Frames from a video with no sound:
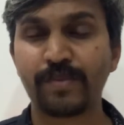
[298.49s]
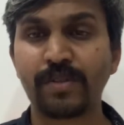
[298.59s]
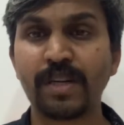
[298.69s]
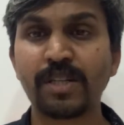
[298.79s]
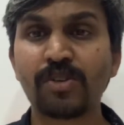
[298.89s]

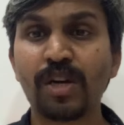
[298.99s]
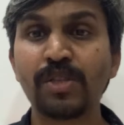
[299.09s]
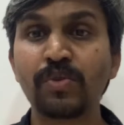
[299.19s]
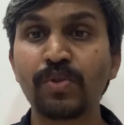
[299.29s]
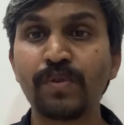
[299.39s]
then it is called
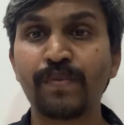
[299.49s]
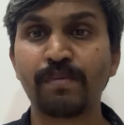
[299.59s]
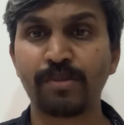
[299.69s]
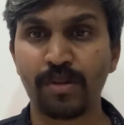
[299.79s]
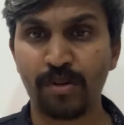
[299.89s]
as
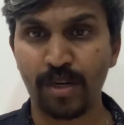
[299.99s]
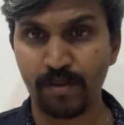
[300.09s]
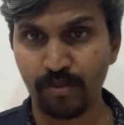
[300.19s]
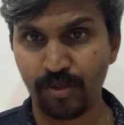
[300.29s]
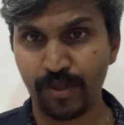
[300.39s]
uniform circular
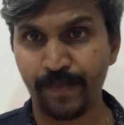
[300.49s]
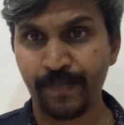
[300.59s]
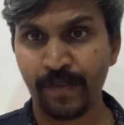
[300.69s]
motion.